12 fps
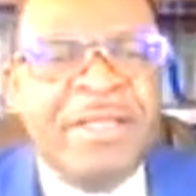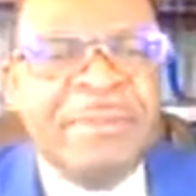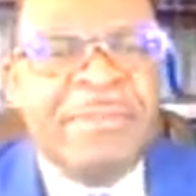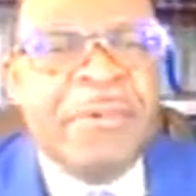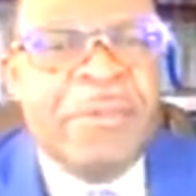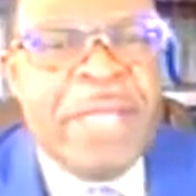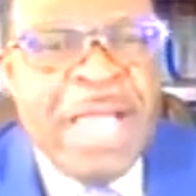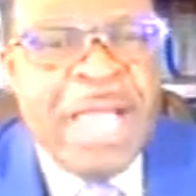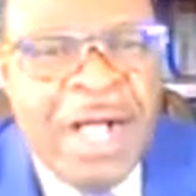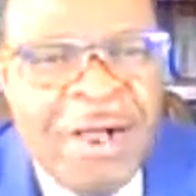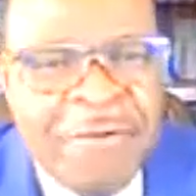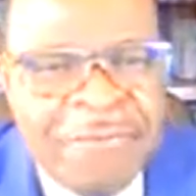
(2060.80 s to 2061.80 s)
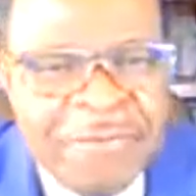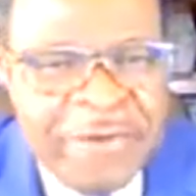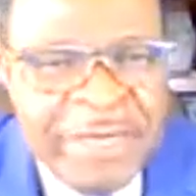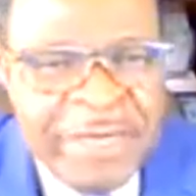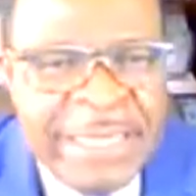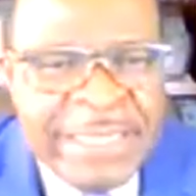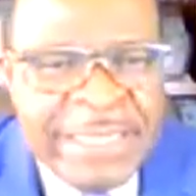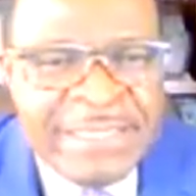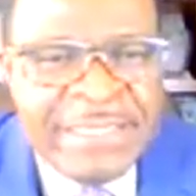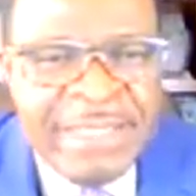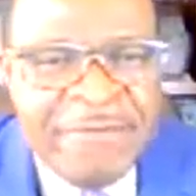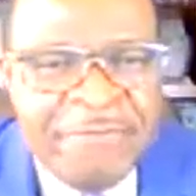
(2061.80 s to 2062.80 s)
But we are offering it
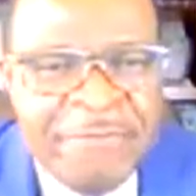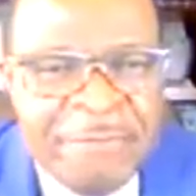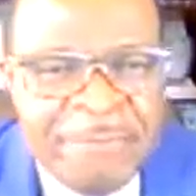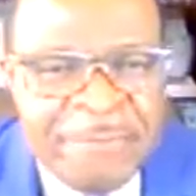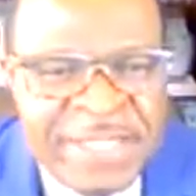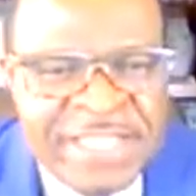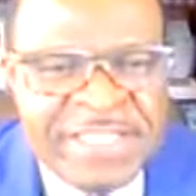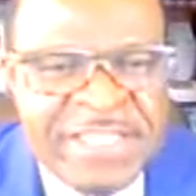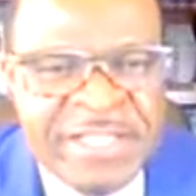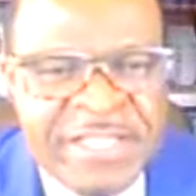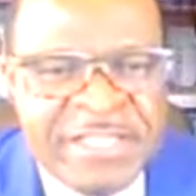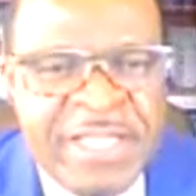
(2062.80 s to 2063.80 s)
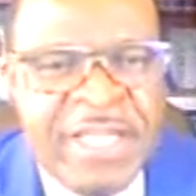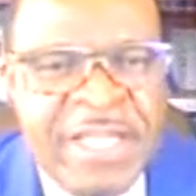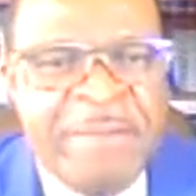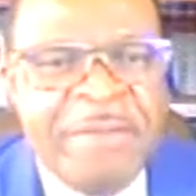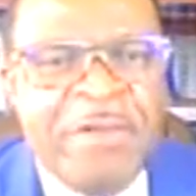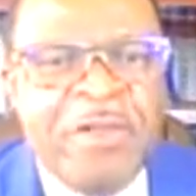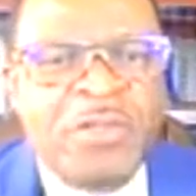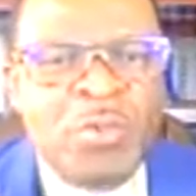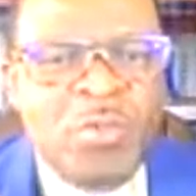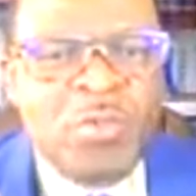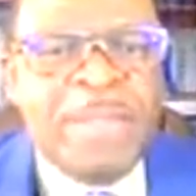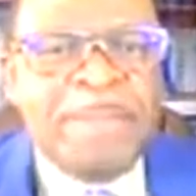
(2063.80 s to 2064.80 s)
for PTs because
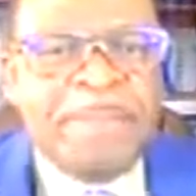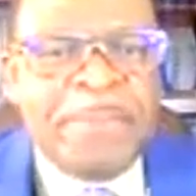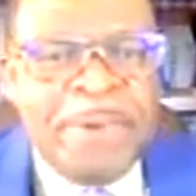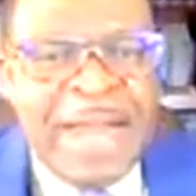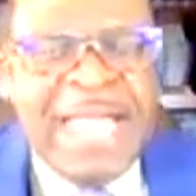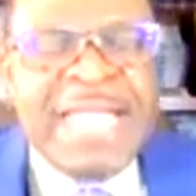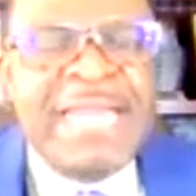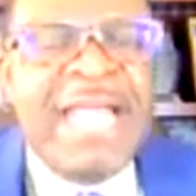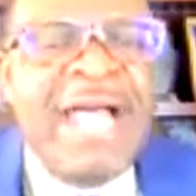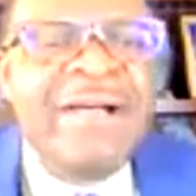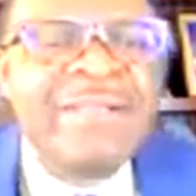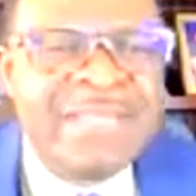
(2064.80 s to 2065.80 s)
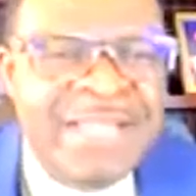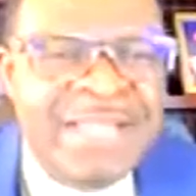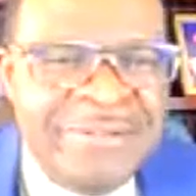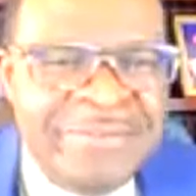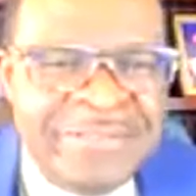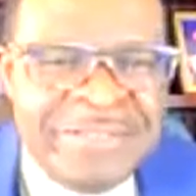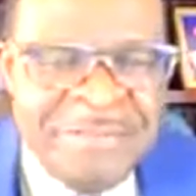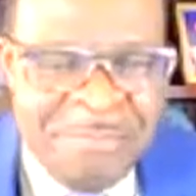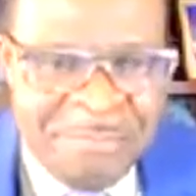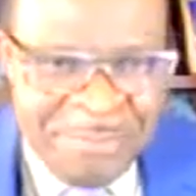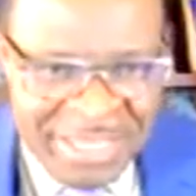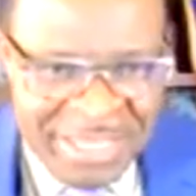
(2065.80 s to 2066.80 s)
we pride ourselves in
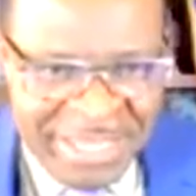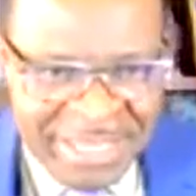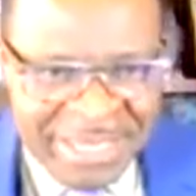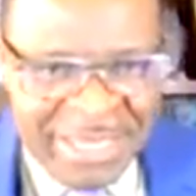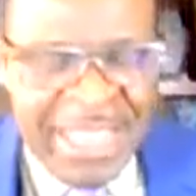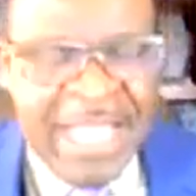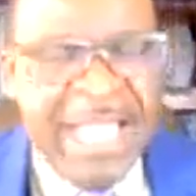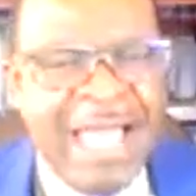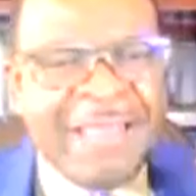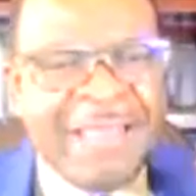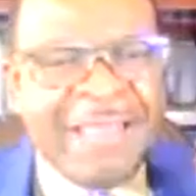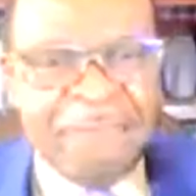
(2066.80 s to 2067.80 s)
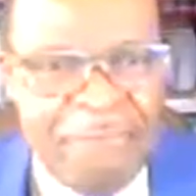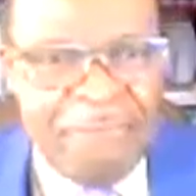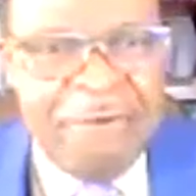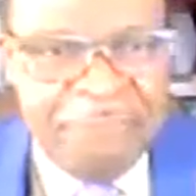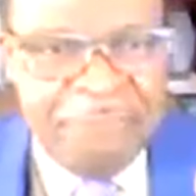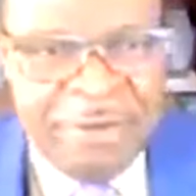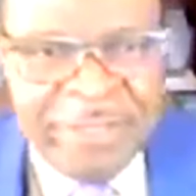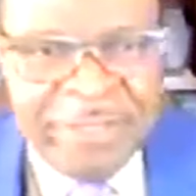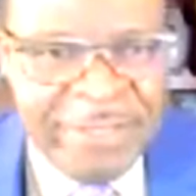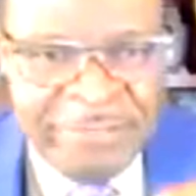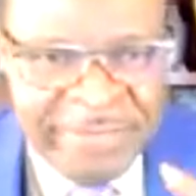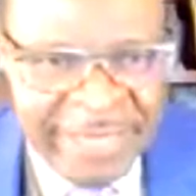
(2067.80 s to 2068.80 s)
being at the forefront
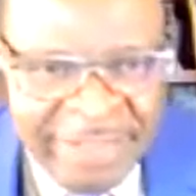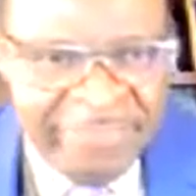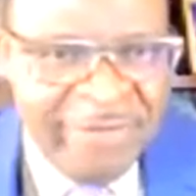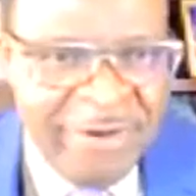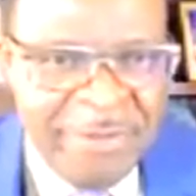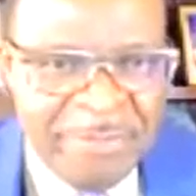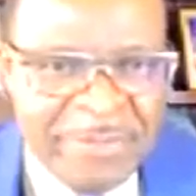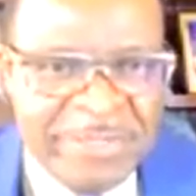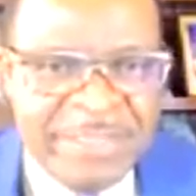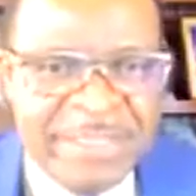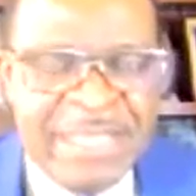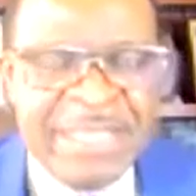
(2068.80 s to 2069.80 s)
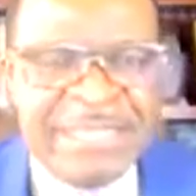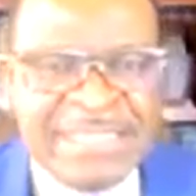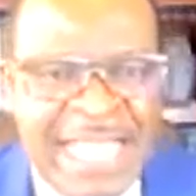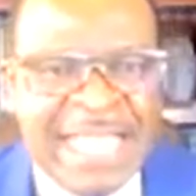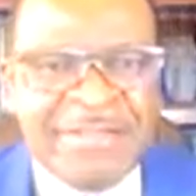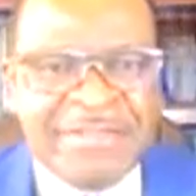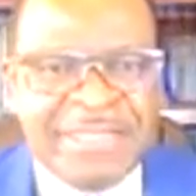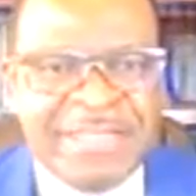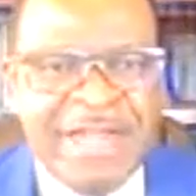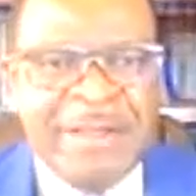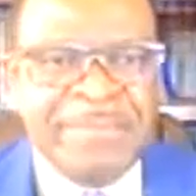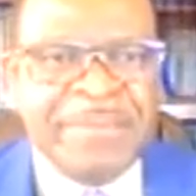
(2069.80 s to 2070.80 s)
of developing
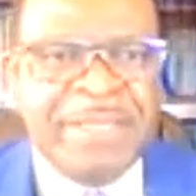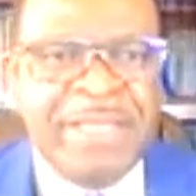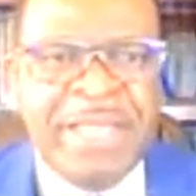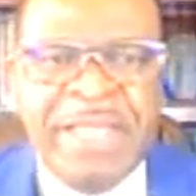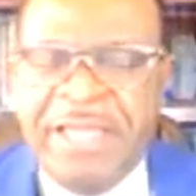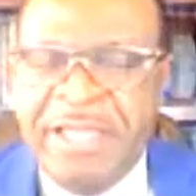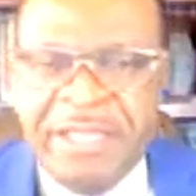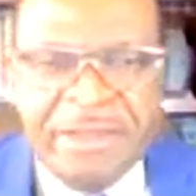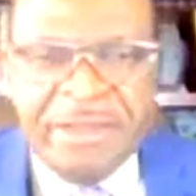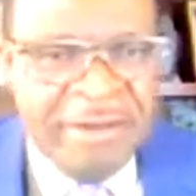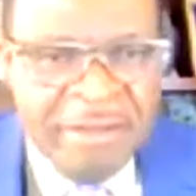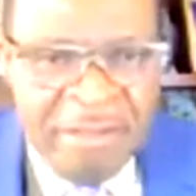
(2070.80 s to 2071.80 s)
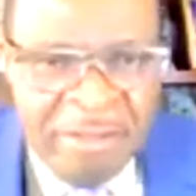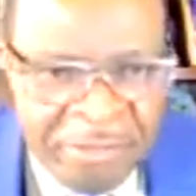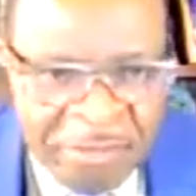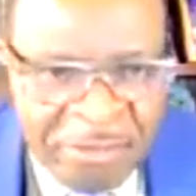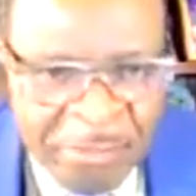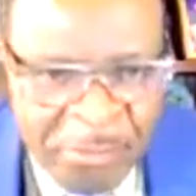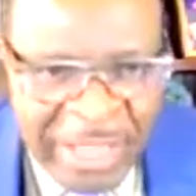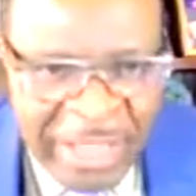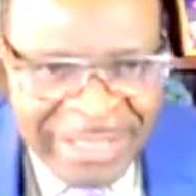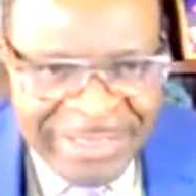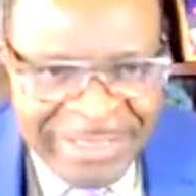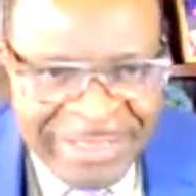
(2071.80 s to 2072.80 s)
psychotherapy in where
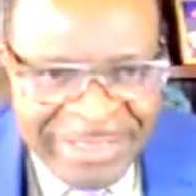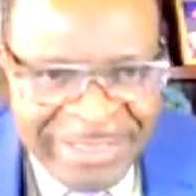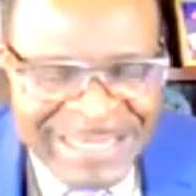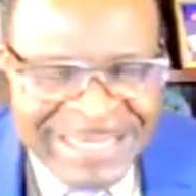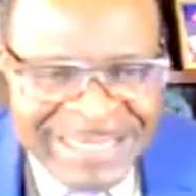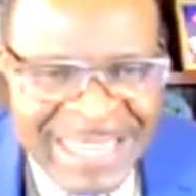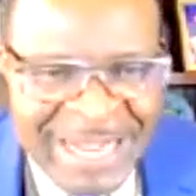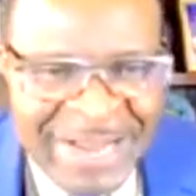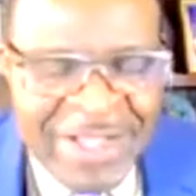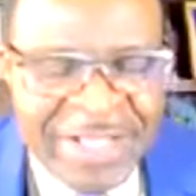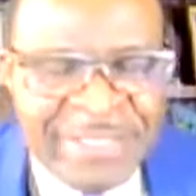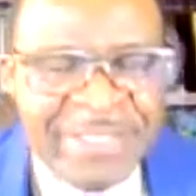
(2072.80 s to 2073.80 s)
those things are not.